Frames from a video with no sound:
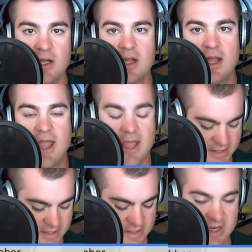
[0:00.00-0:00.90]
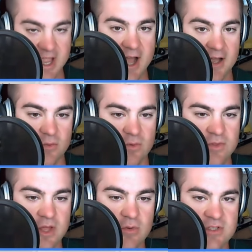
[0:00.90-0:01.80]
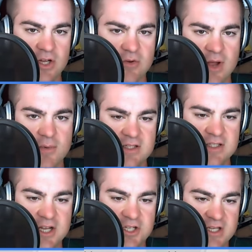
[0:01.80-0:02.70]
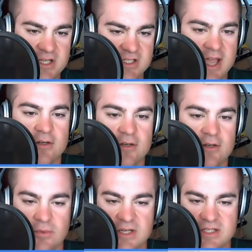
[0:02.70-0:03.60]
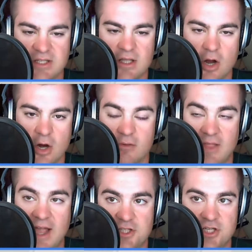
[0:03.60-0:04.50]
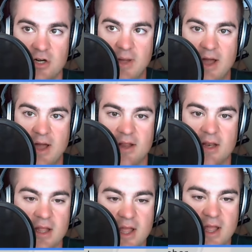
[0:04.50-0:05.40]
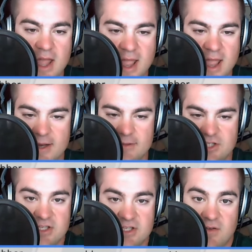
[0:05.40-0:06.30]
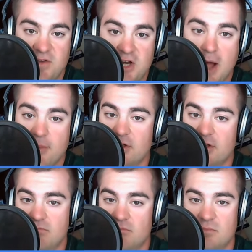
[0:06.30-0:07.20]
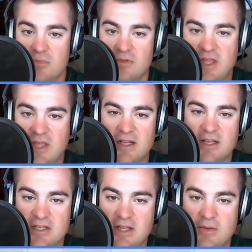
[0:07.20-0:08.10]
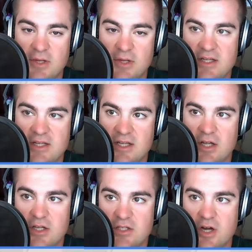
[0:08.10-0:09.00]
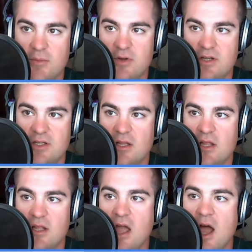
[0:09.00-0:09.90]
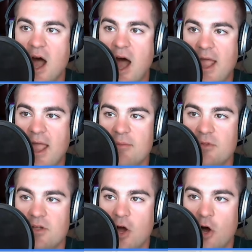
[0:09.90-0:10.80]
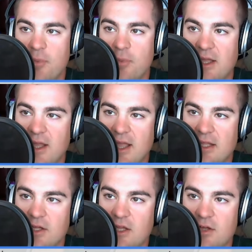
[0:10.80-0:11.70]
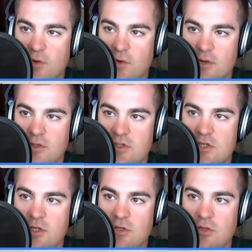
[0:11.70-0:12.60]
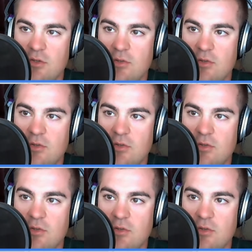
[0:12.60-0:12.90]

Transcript: and yeah, there was a great presentation at Scale recently or last year about it, and just phenomenal. It really is a good starting point. I am hoping and looking forward to